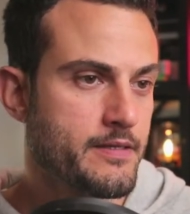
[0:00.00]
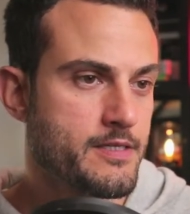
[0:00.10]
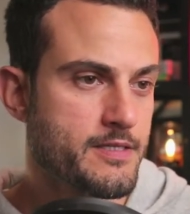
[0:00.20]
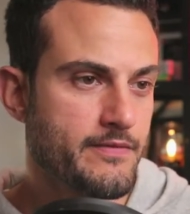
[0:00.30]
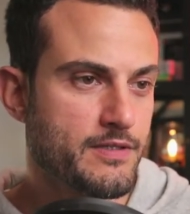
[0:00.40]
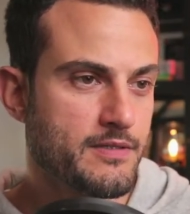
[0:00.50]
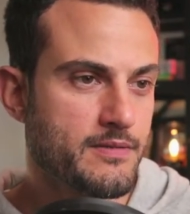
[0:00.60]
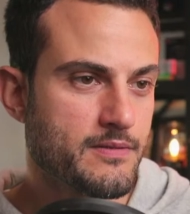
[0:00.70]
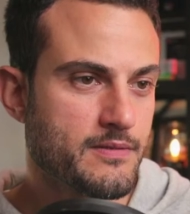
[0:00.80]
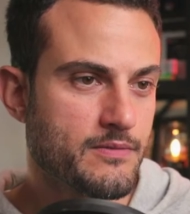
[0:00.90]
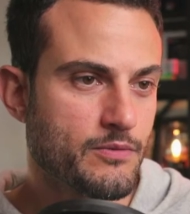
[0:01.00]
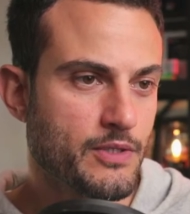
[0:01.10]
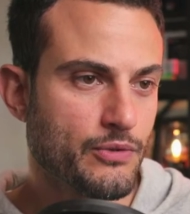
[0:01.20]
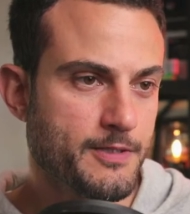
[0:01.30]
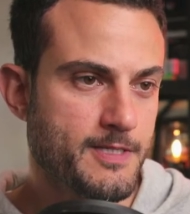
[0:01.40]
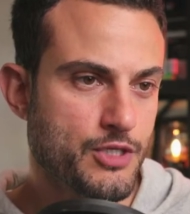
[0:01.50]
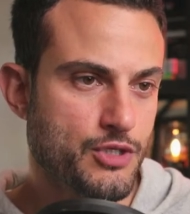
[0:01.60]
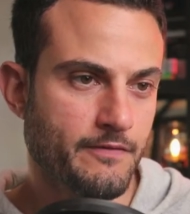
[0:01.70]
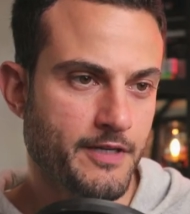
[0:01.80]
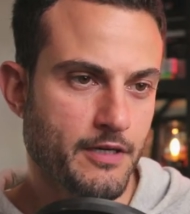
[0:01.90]
Stephen, it'd be cool to see a
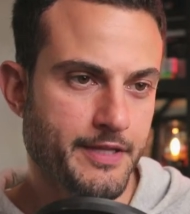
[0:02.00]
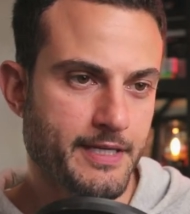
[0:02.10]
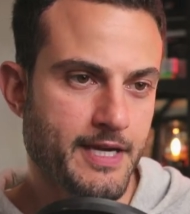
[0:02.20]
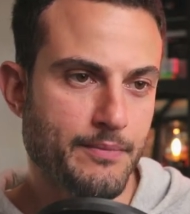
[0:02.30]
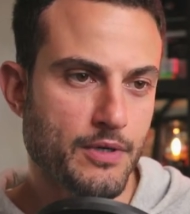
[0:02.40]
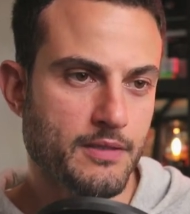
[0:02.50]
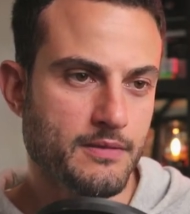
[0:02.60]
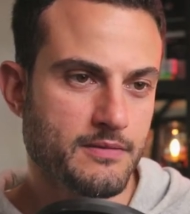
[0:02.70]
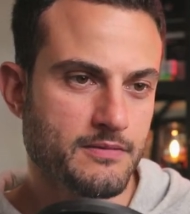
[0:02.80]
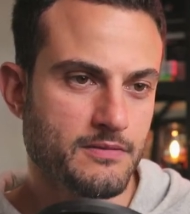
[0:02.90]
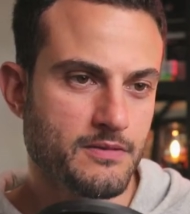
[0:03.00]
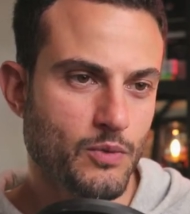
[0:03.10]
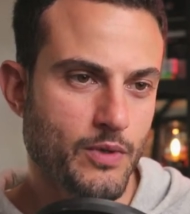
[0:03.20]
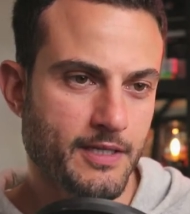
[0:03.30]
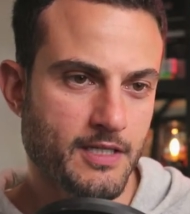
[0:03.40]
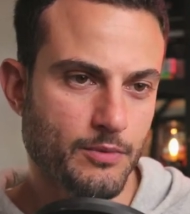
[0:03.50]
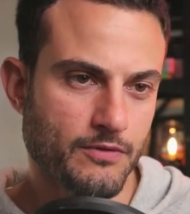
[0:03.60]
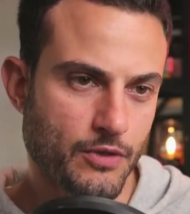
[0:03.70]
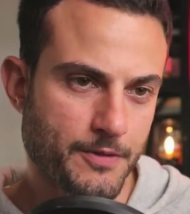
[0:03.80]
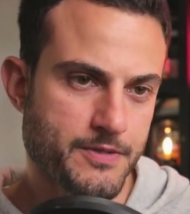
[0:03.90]
short video on that camera. Whack a couple
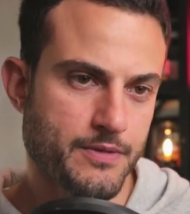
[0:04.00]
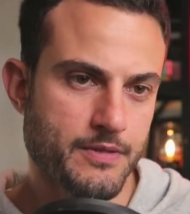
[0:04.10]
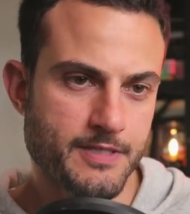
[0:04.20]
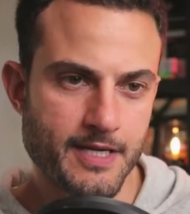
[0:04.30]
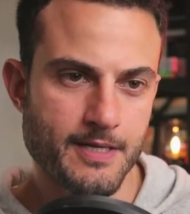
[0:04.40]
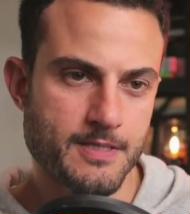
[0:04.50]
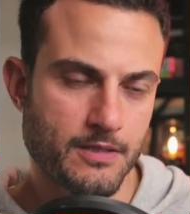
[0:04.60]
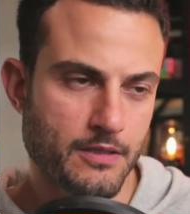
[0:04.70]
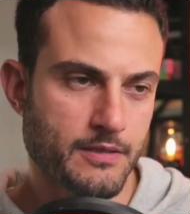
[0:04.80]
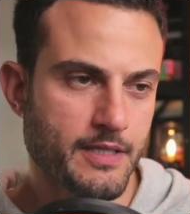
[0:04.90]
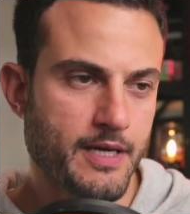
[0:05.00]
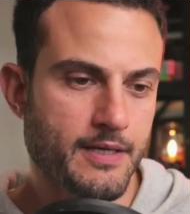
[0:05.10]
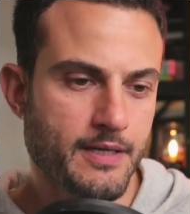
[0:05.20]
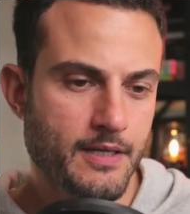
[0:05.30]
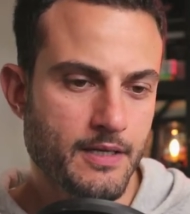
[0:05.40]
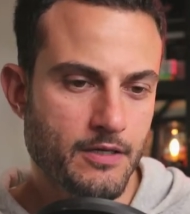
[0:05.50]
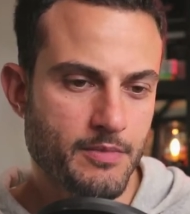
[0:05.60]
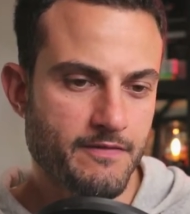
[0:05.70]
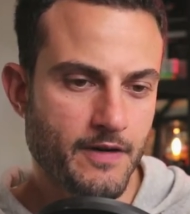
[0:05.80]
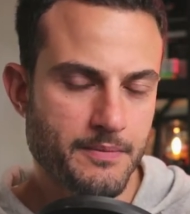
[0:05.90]
of rolls through and take us along. Yeah,
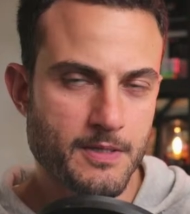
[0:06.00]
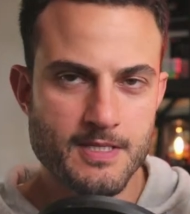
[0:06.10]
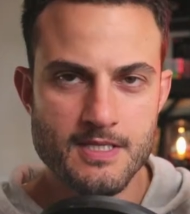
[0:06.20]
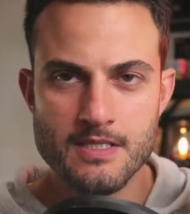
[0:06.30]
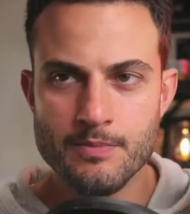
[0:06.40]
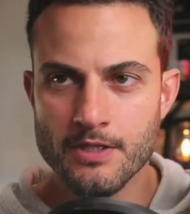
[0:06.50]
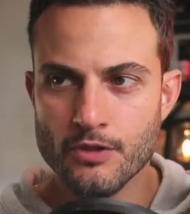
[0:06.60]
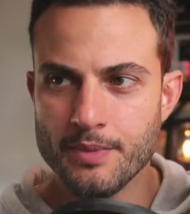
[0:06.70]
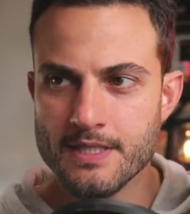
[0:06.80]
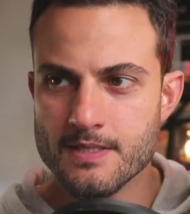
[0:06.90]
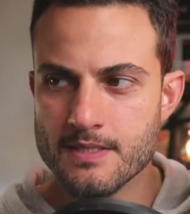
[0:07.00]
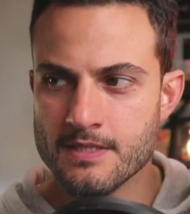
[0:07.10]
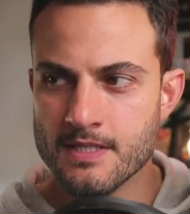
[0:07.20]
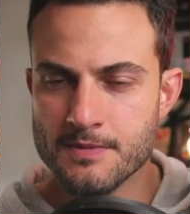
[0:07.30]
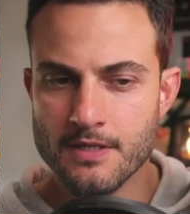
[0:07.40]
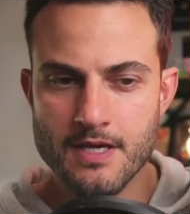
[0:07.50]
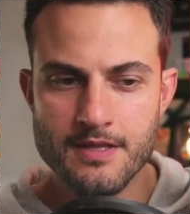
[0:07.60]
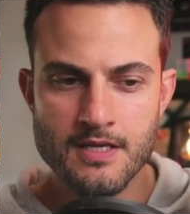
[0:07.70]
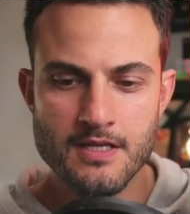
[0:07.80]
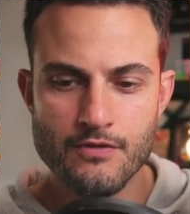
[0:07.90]
be fun because this is a little bit slept on, I
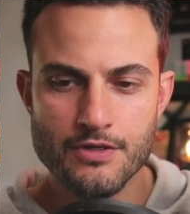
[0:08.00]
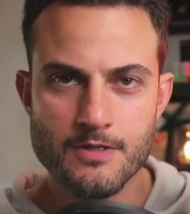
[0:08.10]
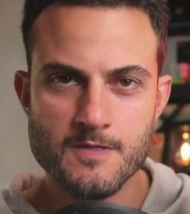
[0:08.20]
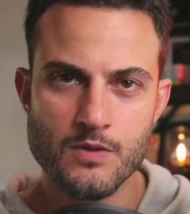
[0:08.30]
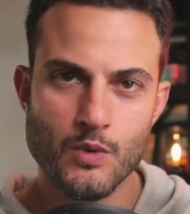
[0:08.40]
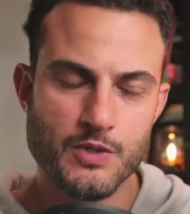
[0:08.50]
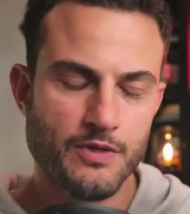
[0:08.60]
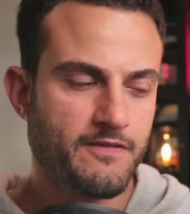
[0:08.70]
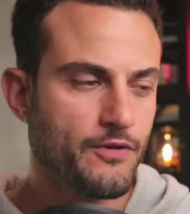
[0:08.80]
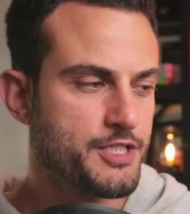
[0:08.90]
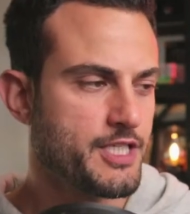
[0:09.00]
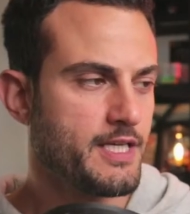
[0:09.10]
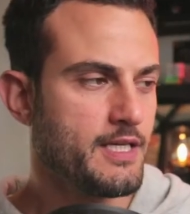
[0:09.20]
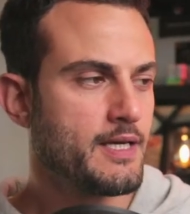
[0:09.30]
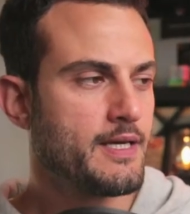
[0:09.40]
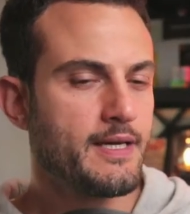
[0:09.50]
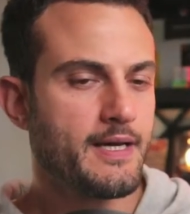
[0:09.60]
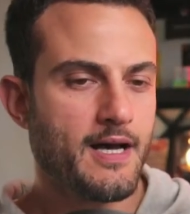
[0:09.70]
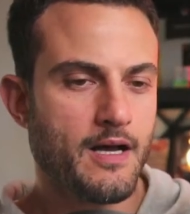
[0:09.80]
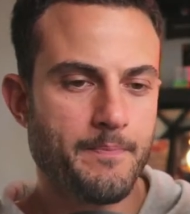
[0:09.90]
think. Everyone goes for the 124G.
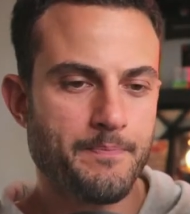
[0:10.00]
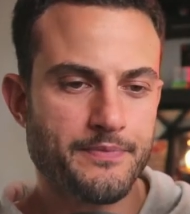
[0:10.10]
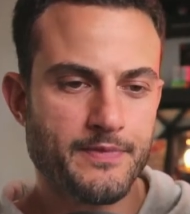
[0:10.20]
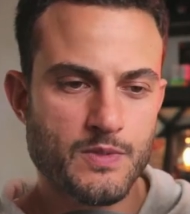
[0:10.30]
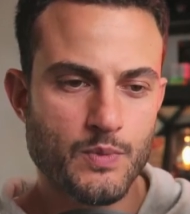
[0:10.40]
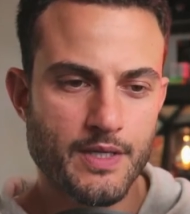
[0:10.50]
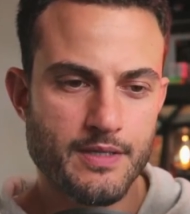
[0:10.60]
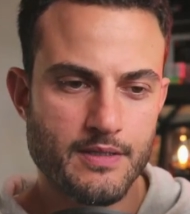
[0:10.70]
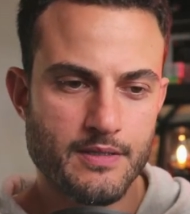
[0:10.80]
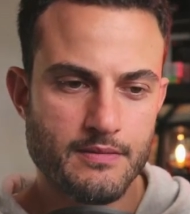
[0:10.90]
Um, this one